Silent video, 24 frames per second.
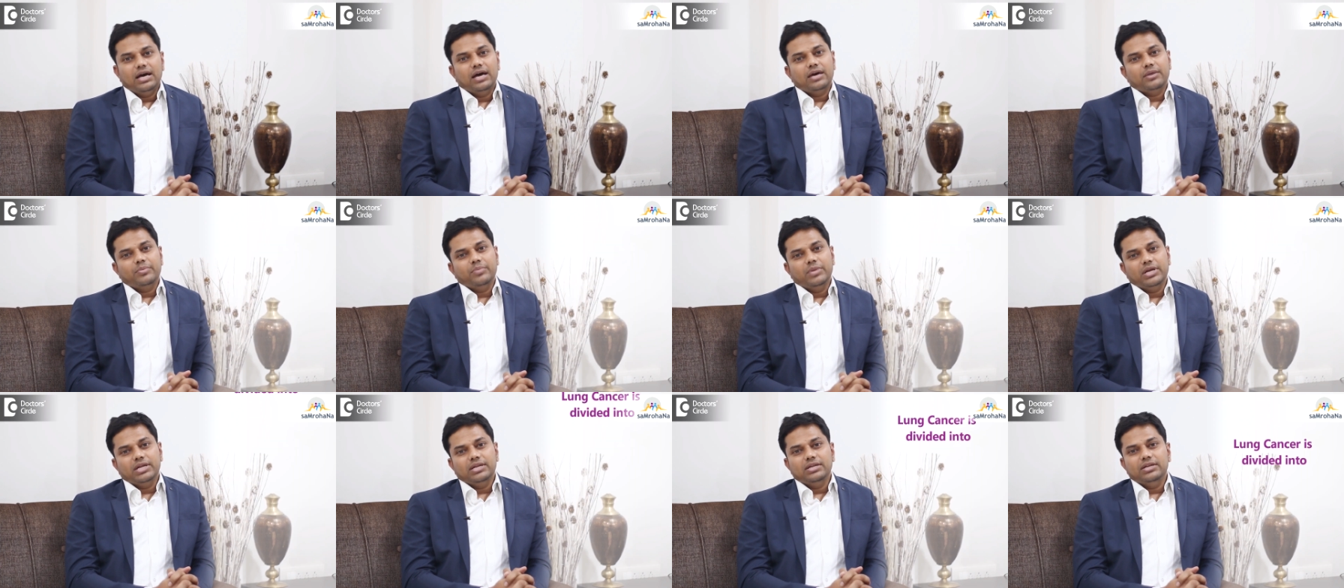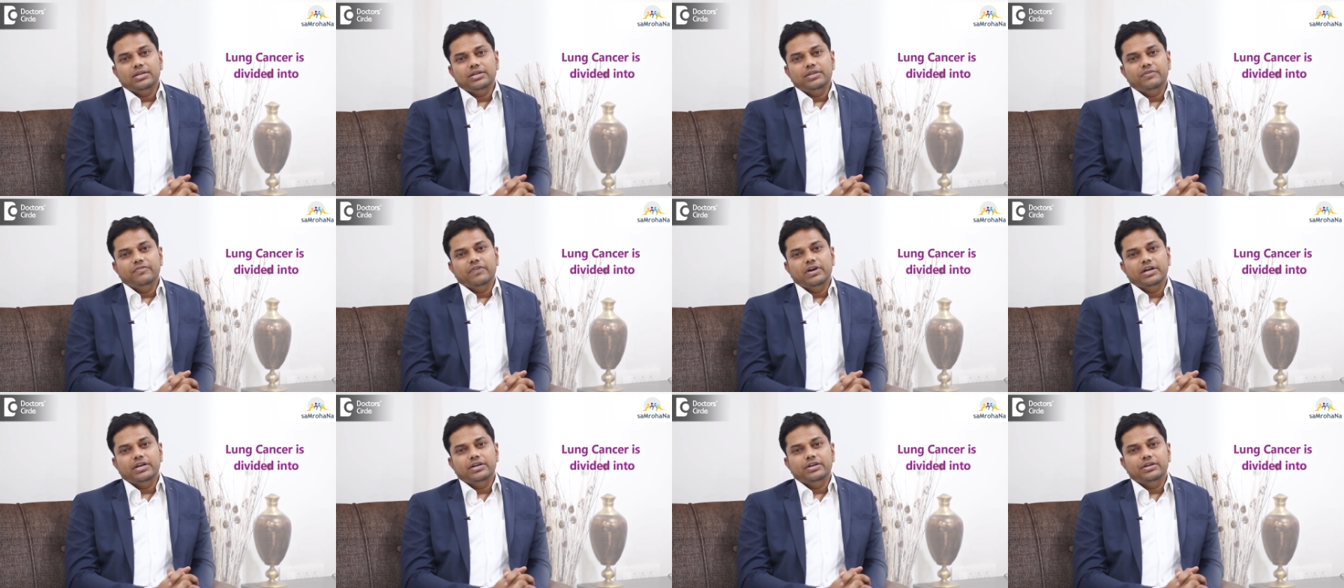are mainly
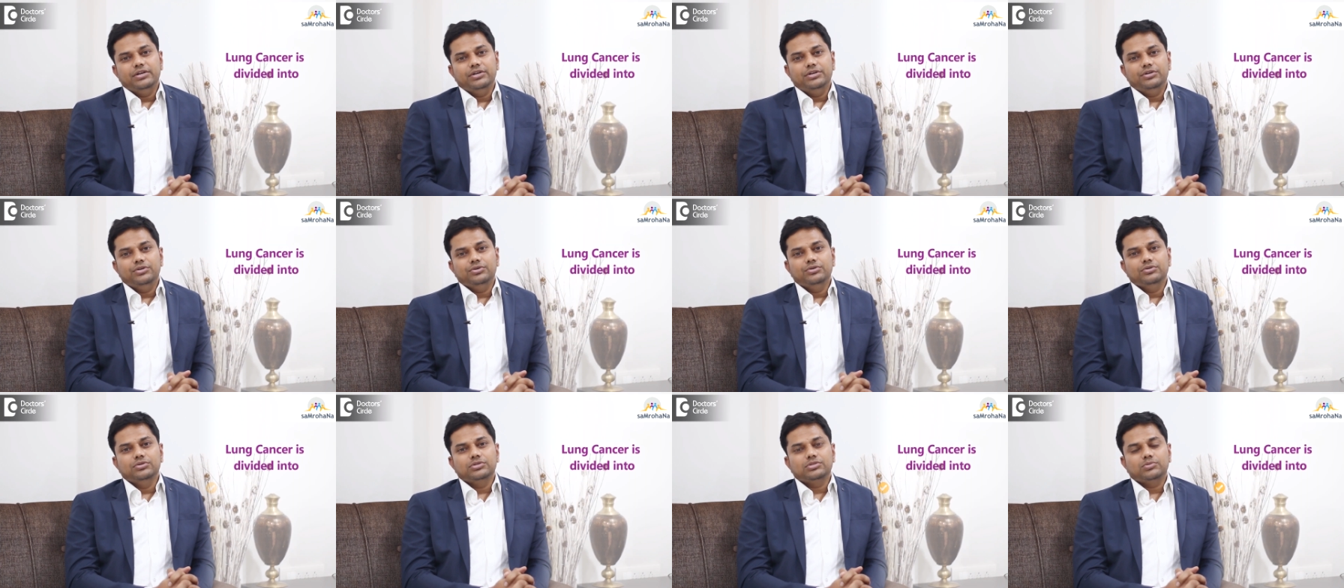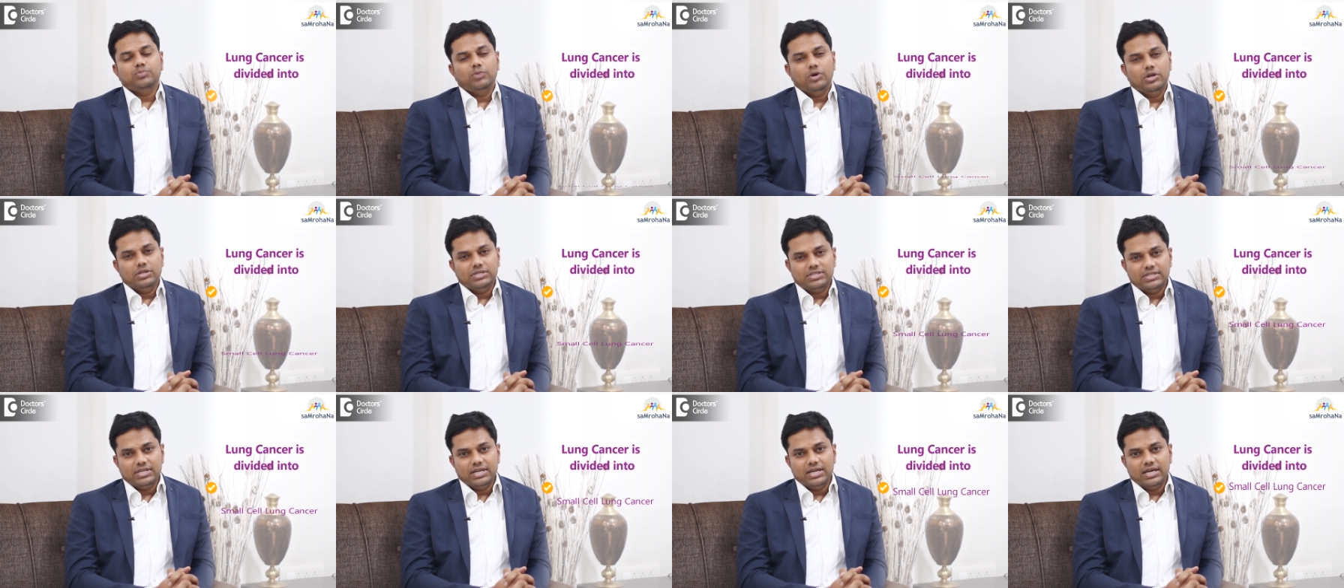divided into
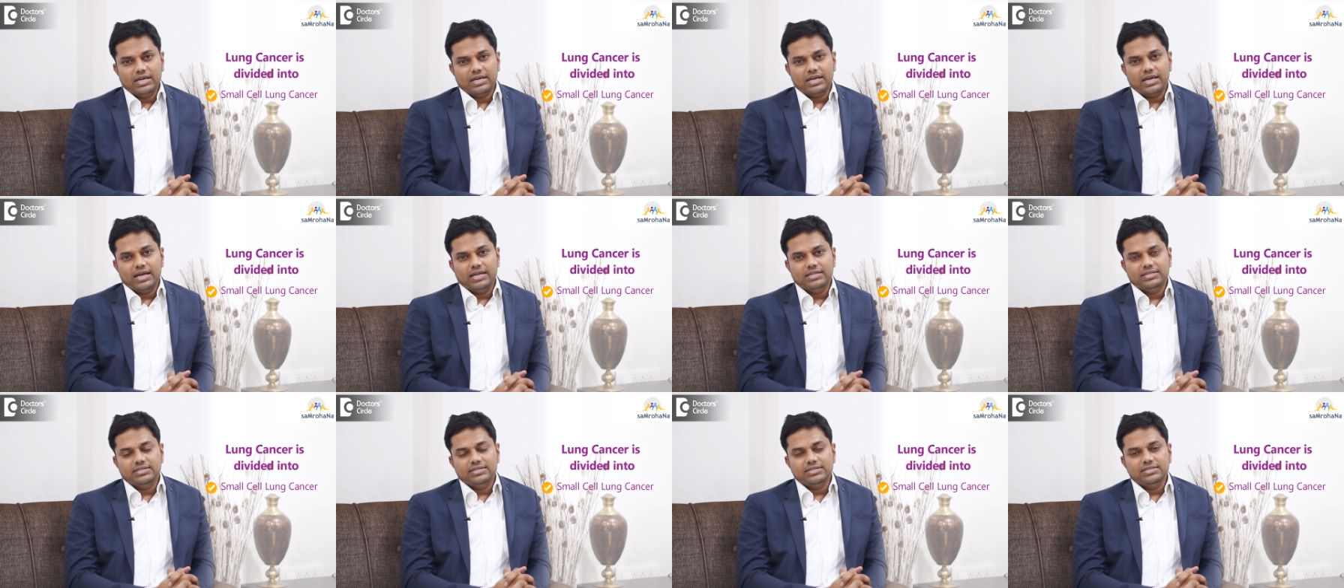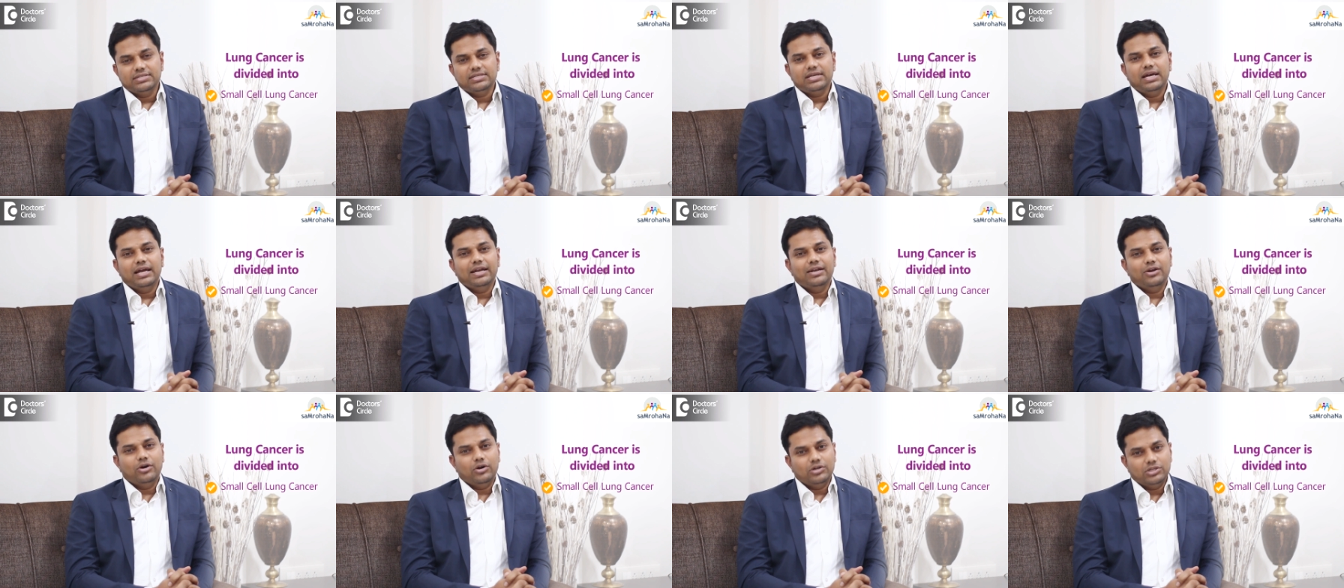small cell lung cancers
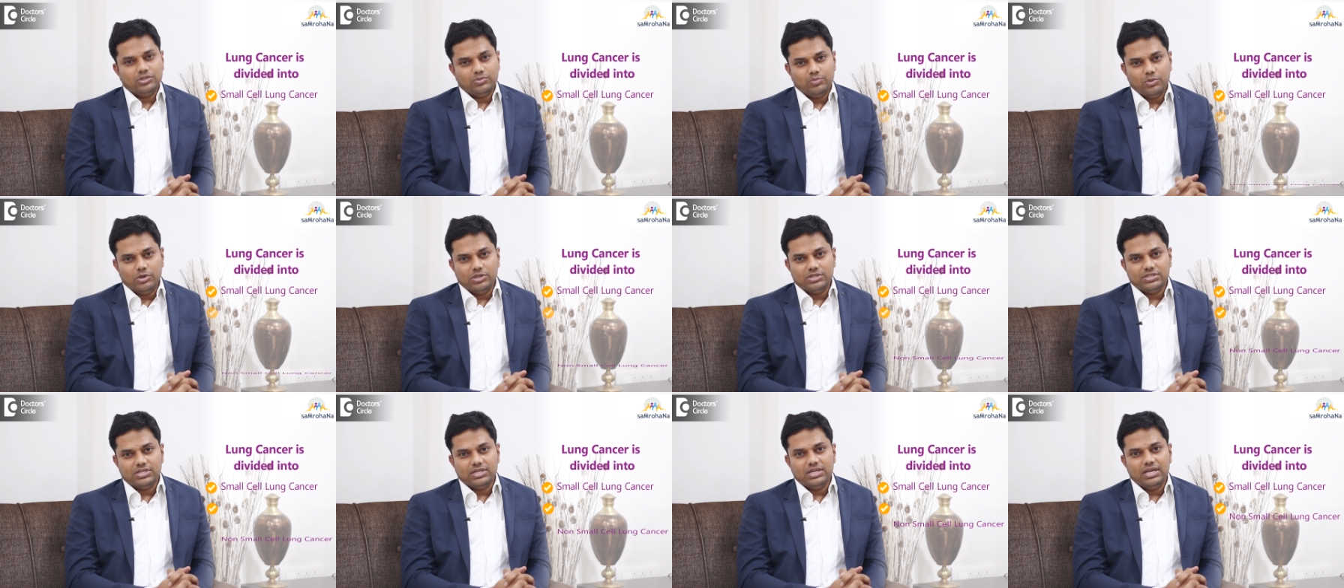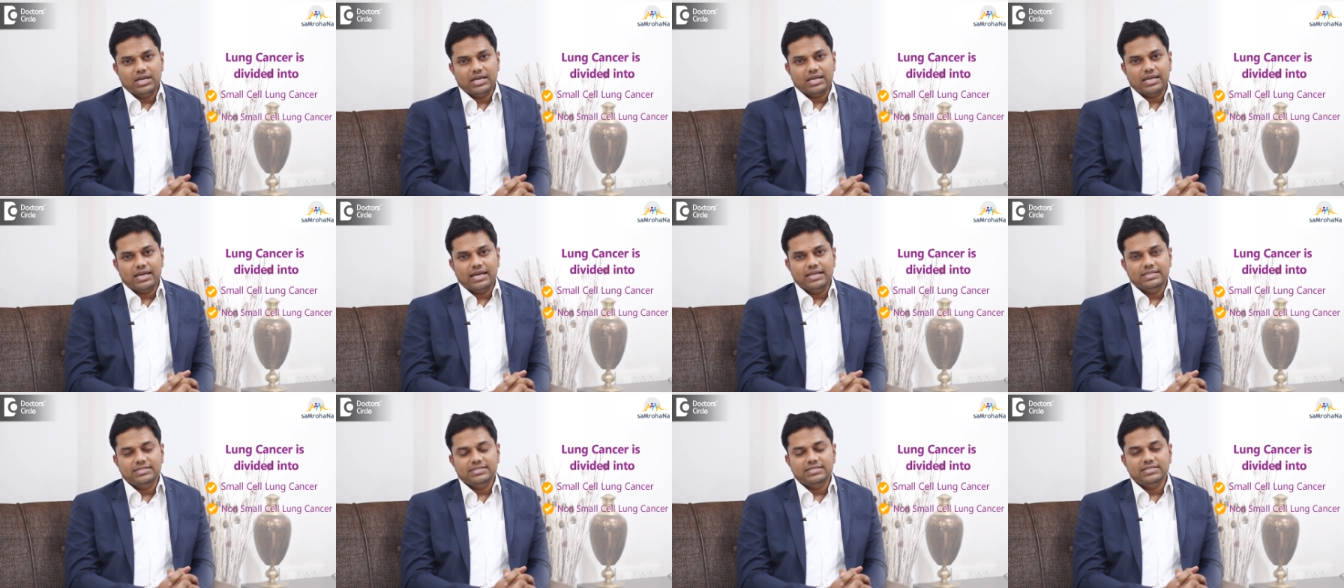and non small cell lung
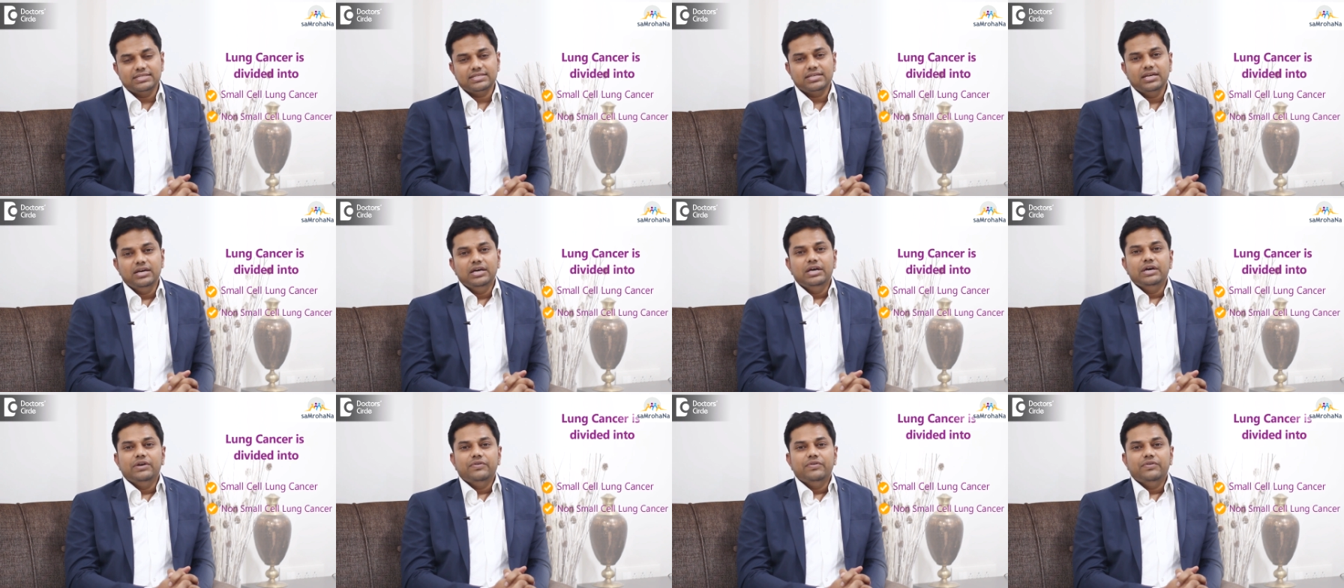cancers,